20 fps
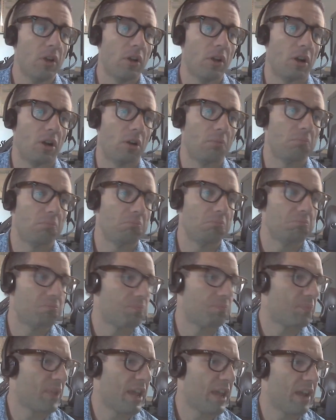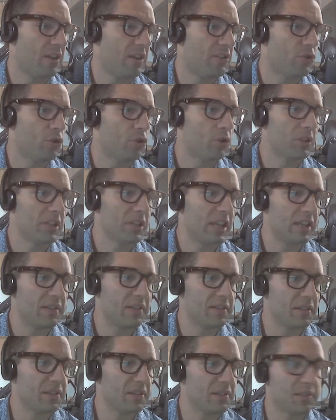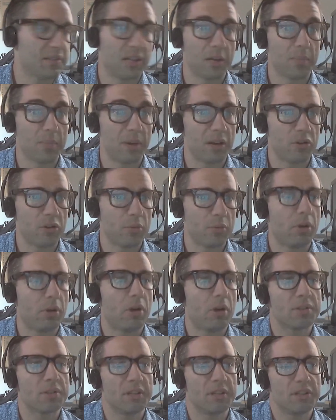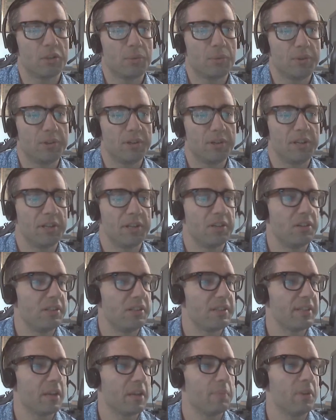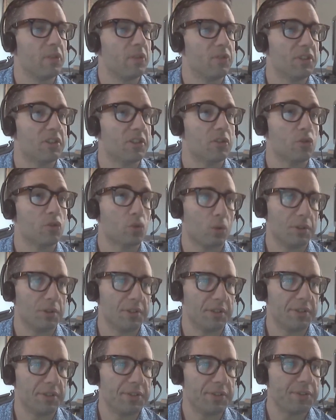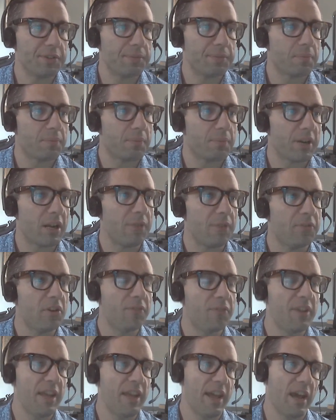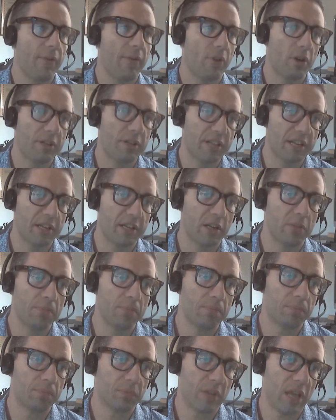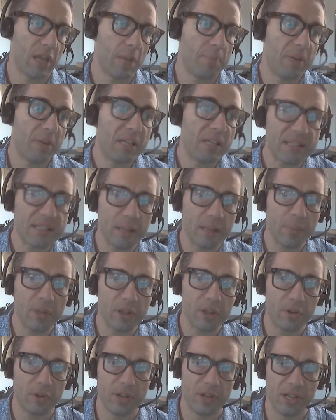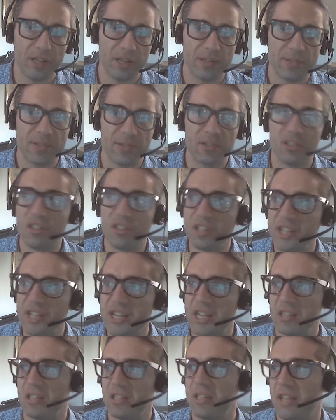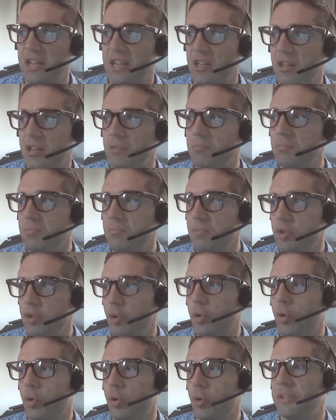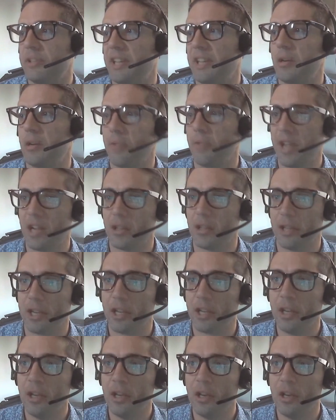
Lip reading: And in certain cases, like microblocks, like Twitter data, these can be written sources. But after we have our data, a big step here is cleaning the data, so-called data wrangling.